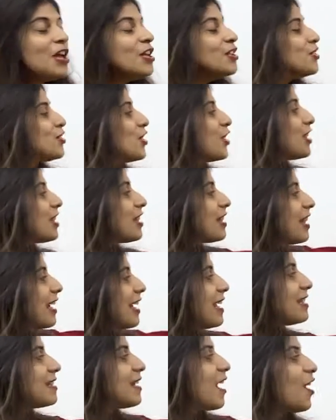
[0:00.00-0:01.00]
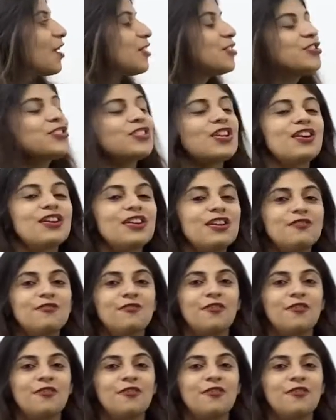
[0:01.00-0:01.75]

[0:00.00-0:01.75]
So these are certain